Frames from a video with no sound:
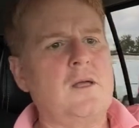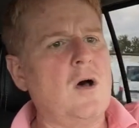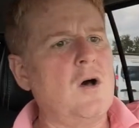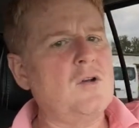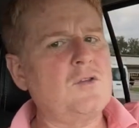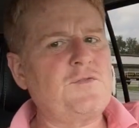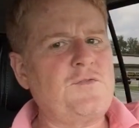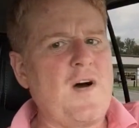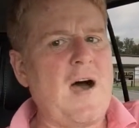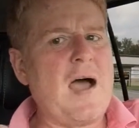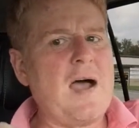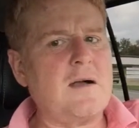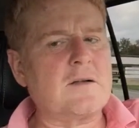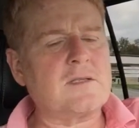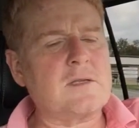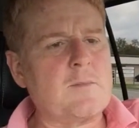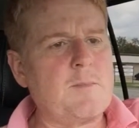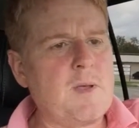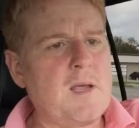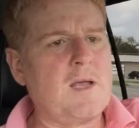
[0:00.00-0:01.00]
those
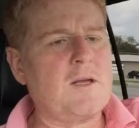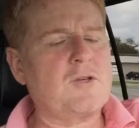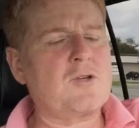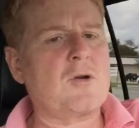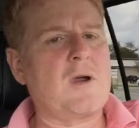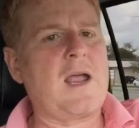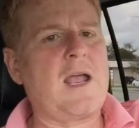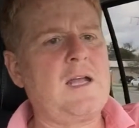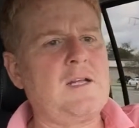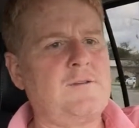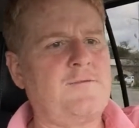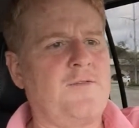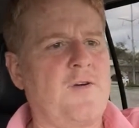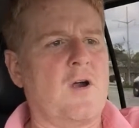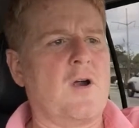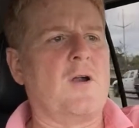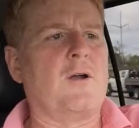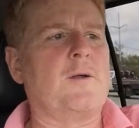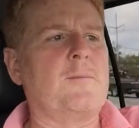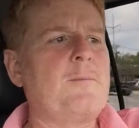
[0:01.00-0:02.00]
files are being
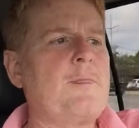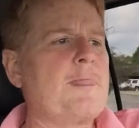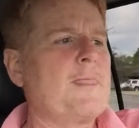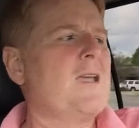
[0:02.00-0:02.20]
transferred.